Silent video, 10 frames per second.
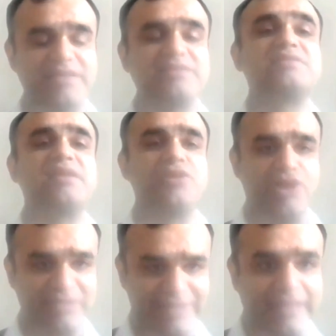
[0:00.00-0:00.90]
is still
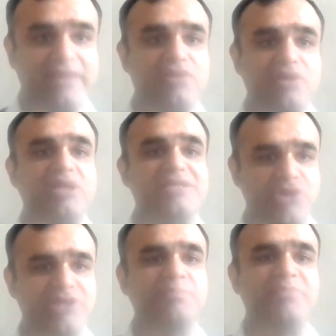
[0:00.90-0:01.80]
not there, or has
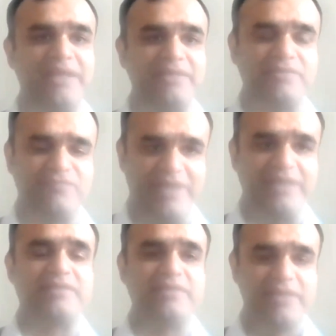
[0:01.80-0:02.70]
not come back. In
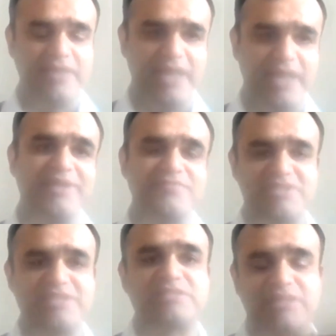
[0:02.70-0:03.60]
fact, NBFC's